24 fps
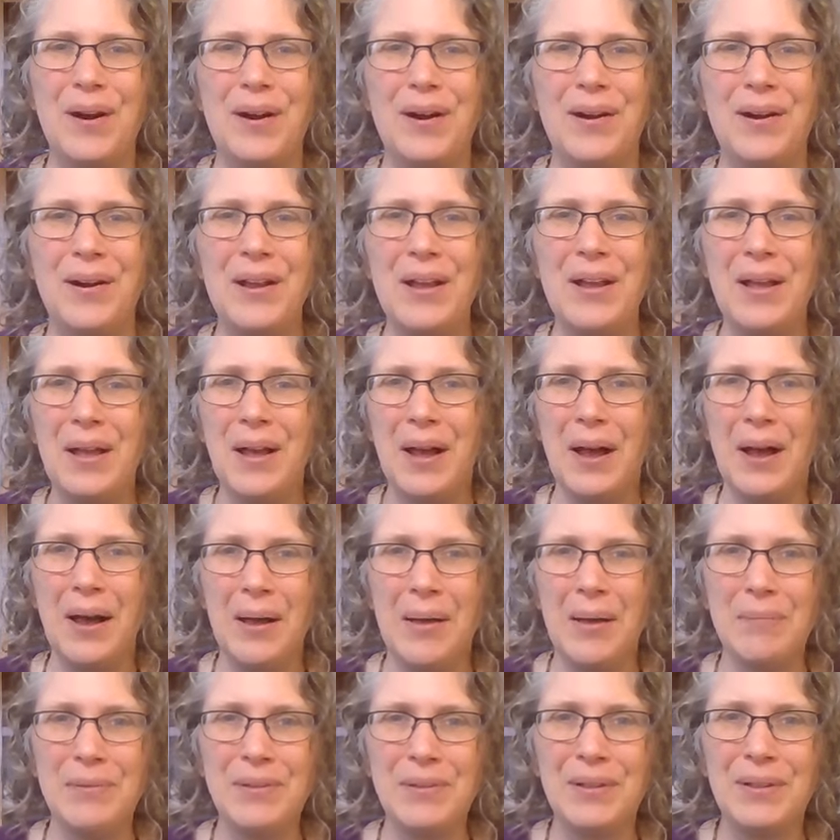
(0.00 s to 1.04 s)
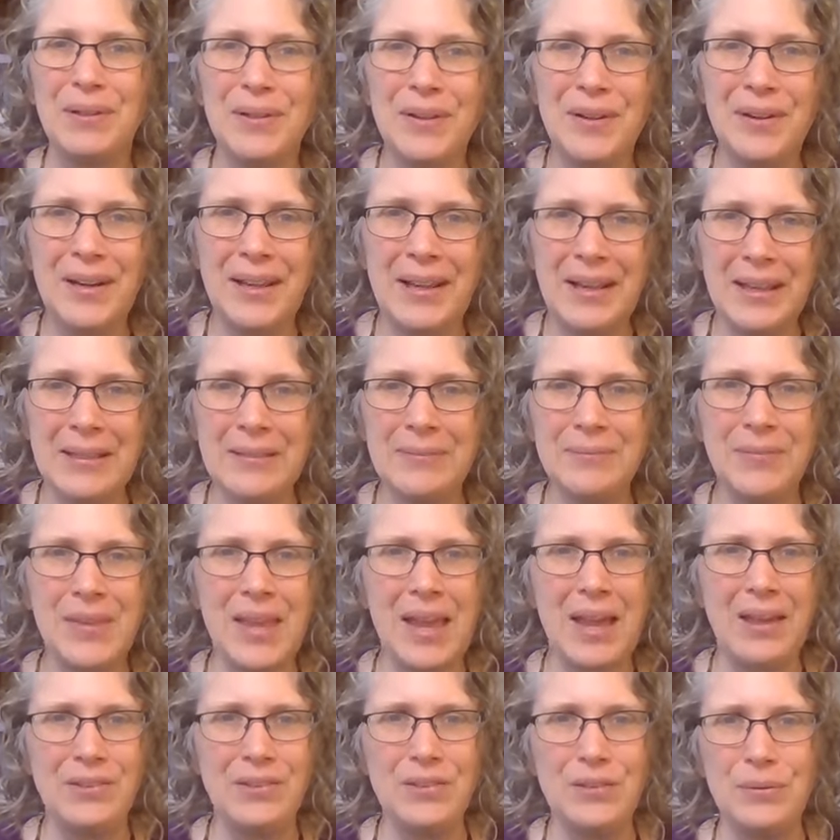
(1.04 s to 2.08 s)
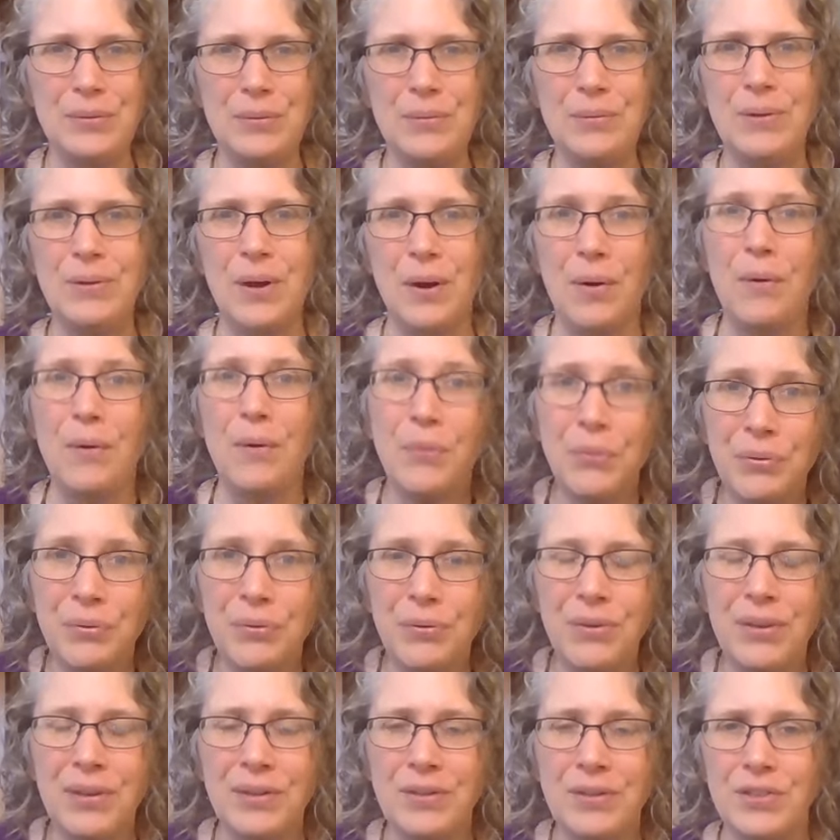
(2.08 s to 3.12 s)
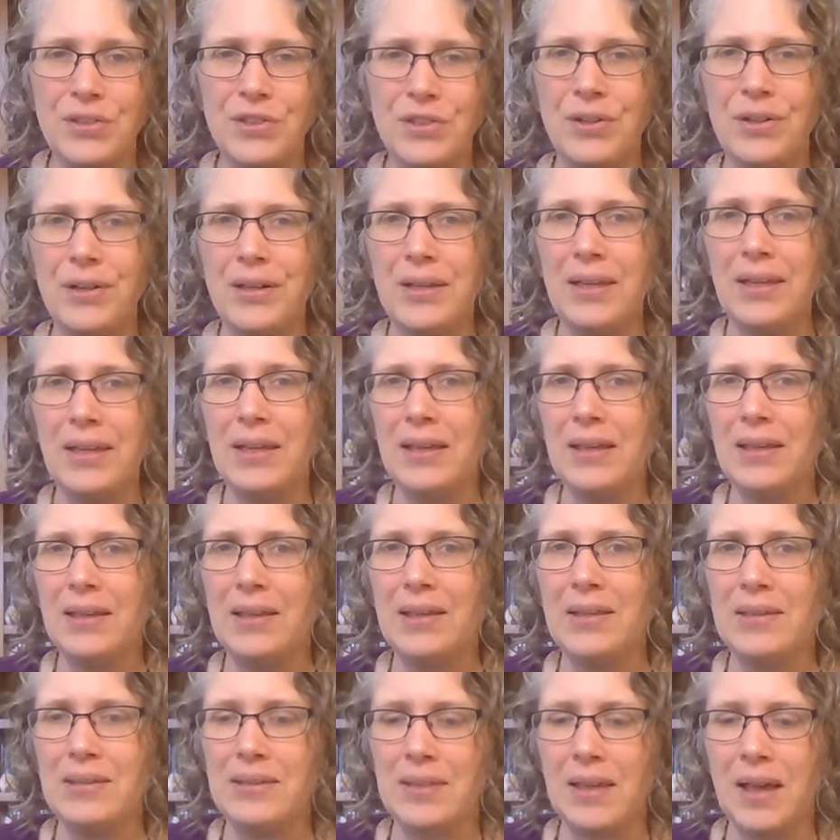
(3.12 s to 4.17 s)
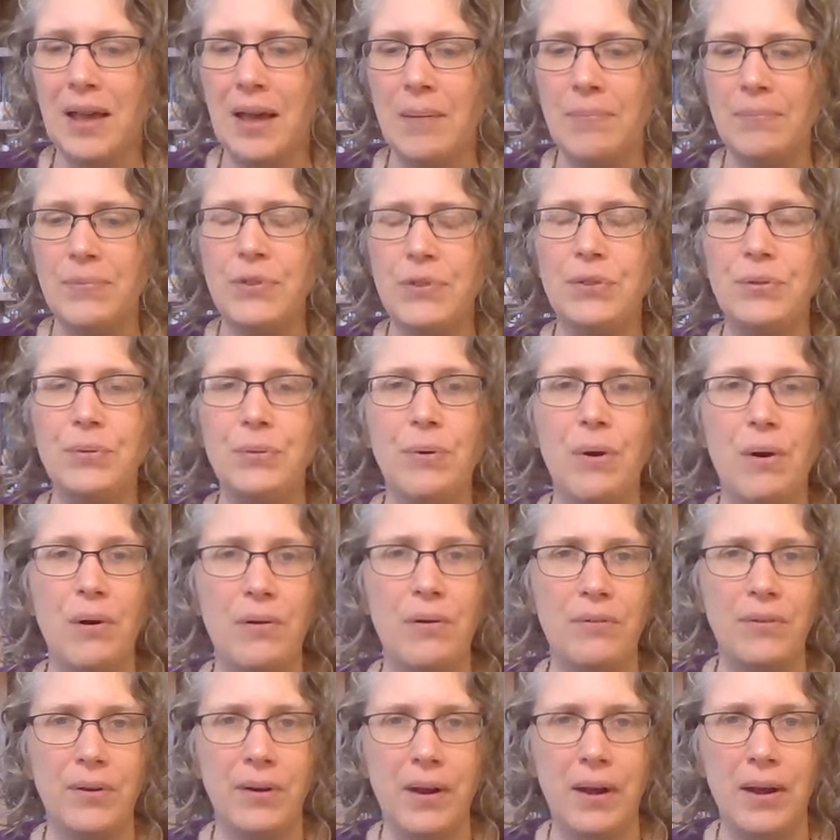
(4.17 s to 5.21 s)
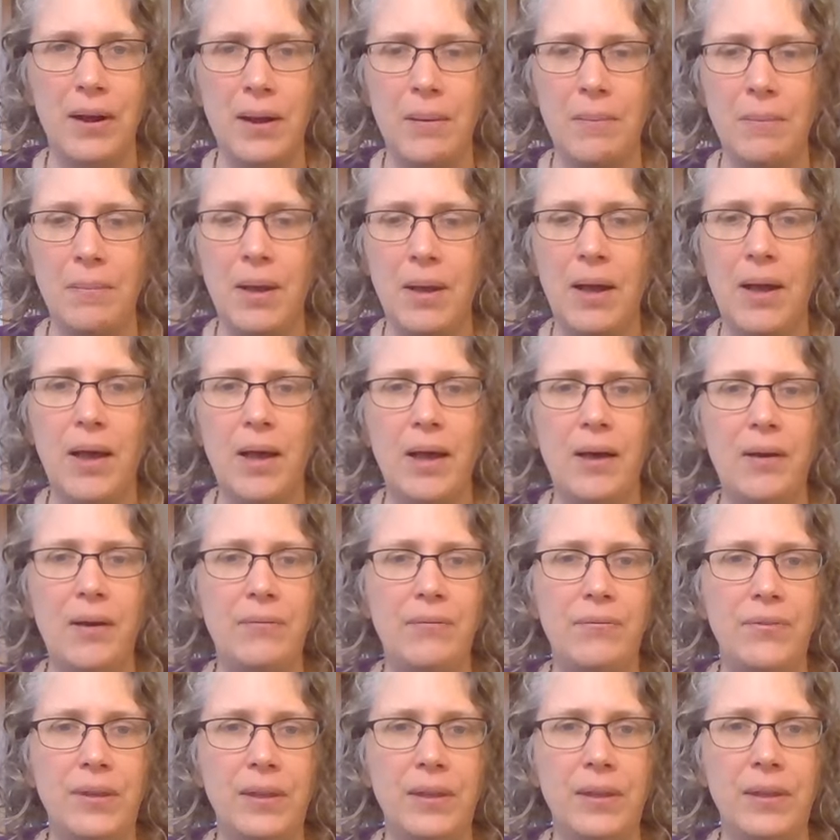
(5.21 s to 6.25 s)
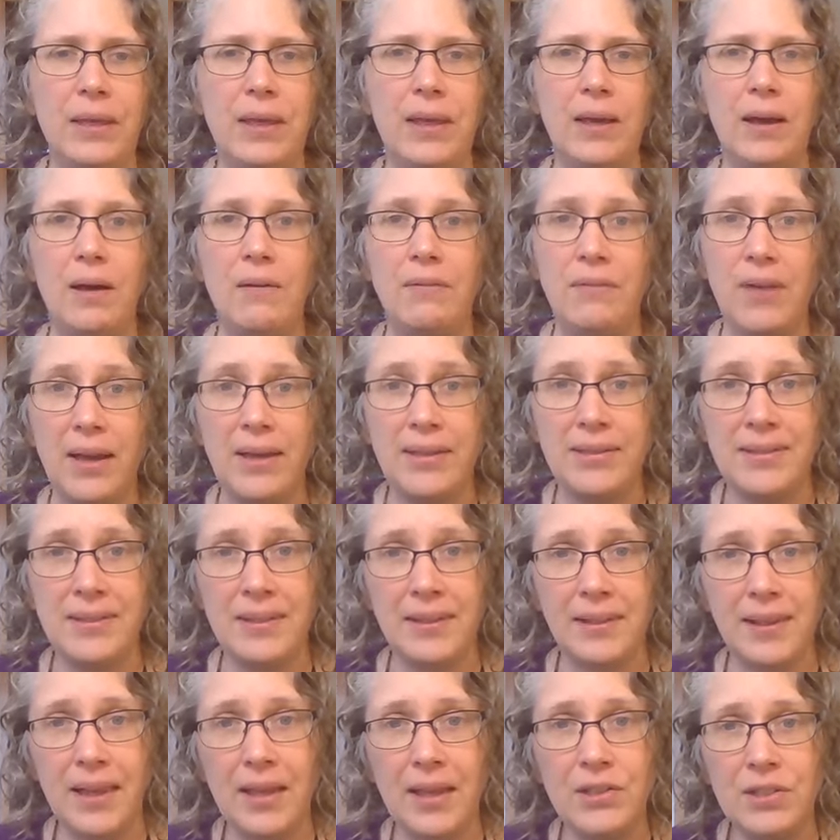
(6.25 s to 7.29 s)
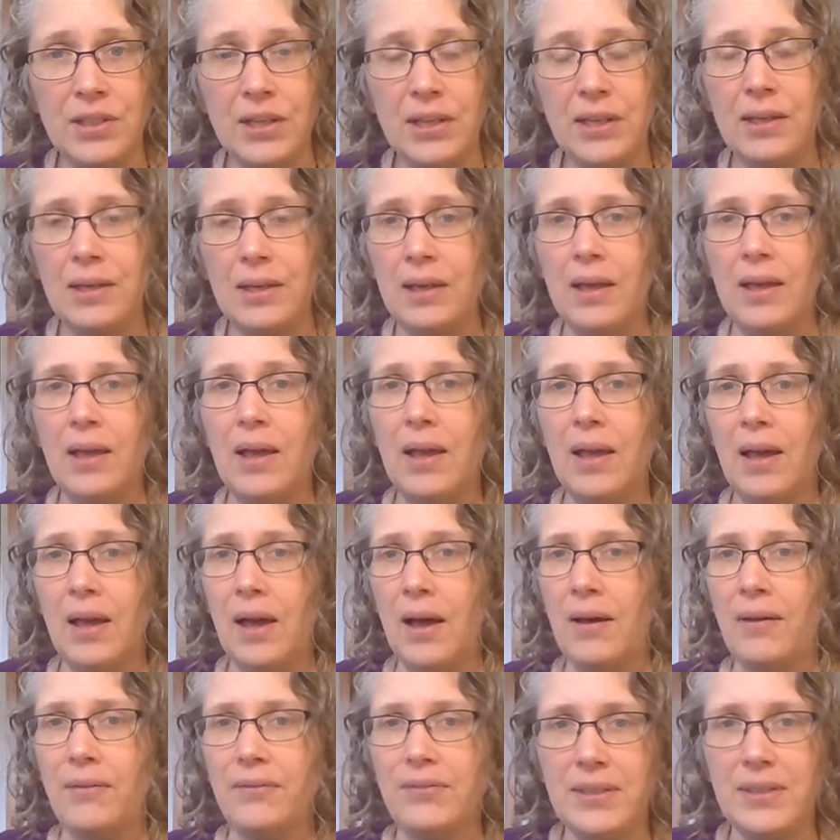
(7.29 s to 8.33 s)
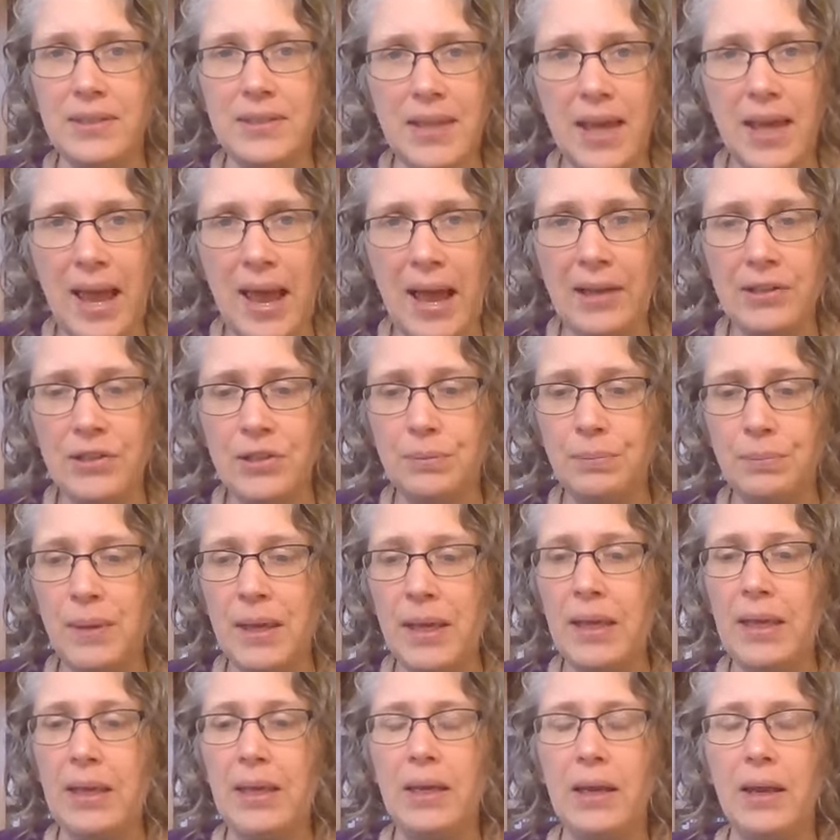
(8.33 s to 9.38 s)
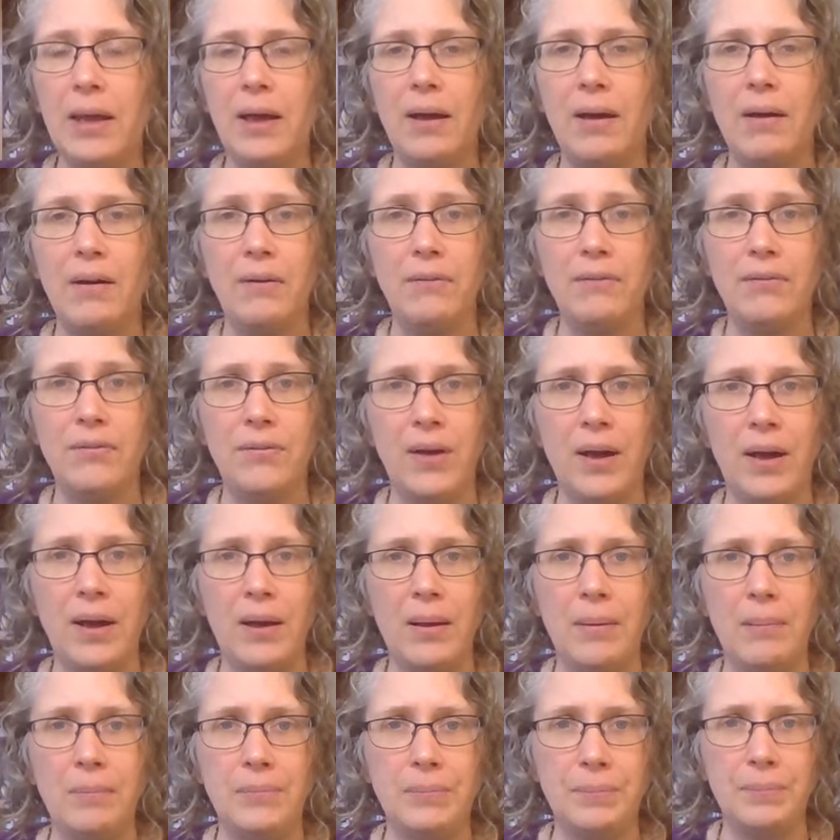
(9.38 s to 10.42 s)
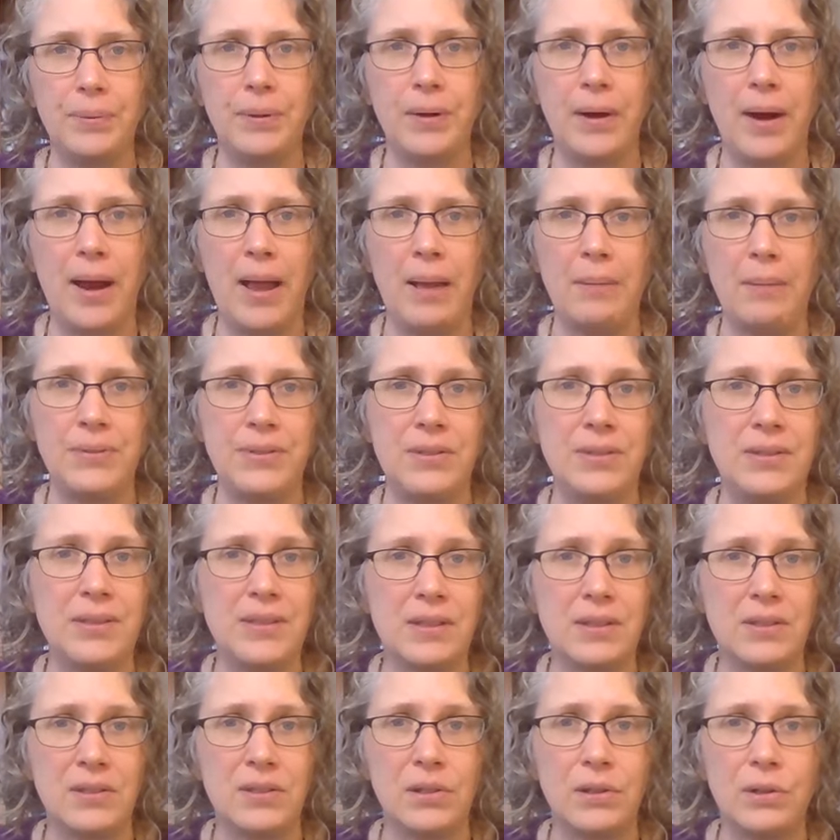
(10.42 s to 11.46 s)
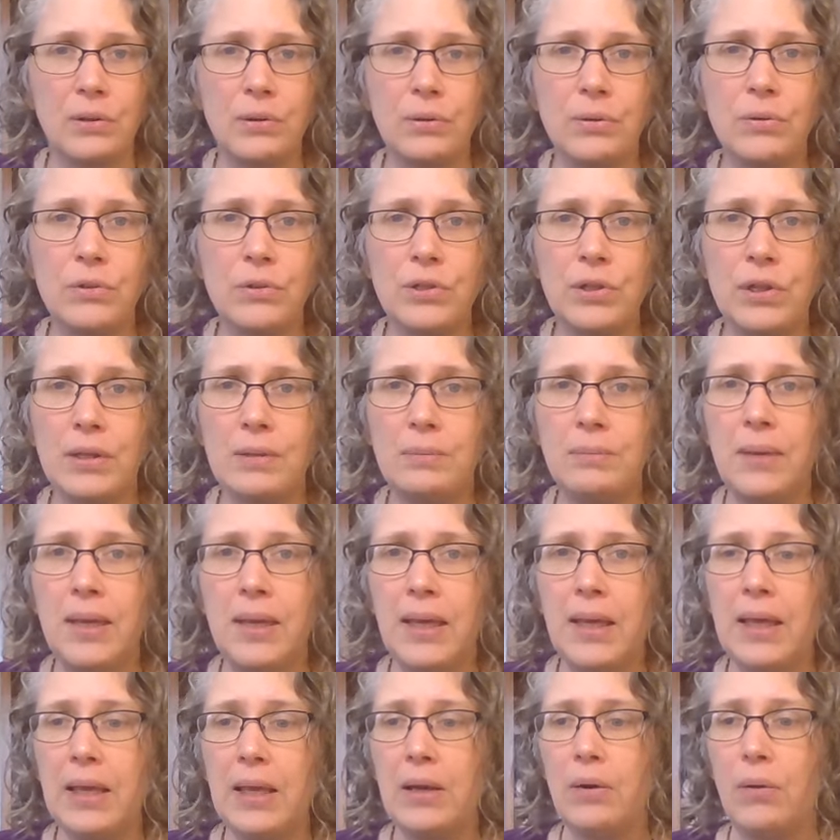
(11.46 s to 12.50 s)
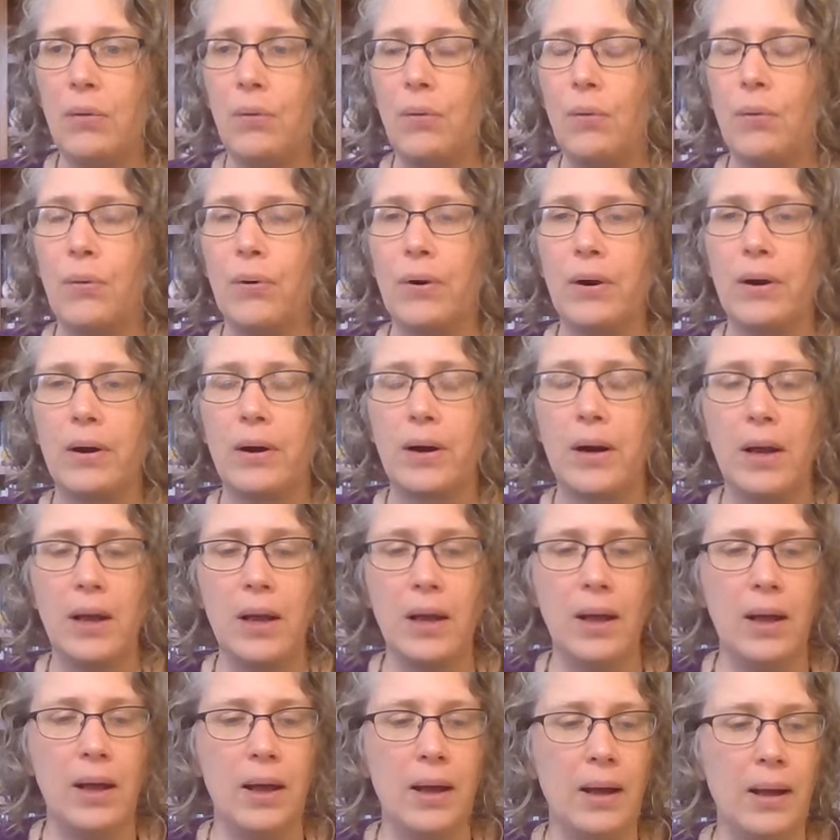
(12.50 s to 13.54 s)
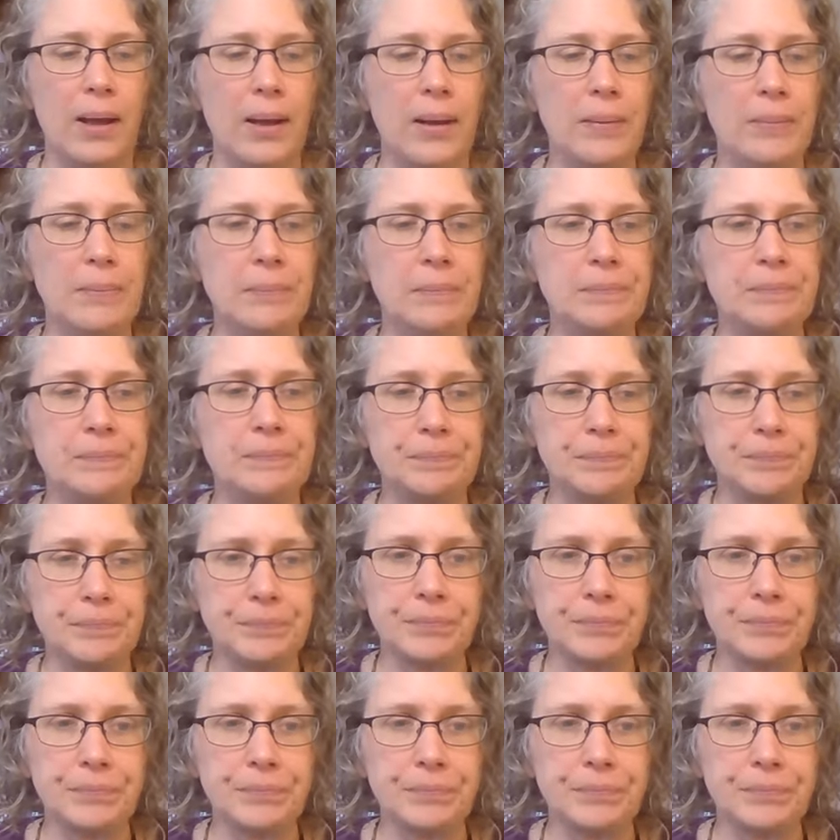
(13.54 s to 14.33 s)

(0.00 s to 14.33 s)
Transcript: are um, learning as you go through this journey is um, to overcome a feeling of isolation, of detachment, of um, perhaps disillusionment or um,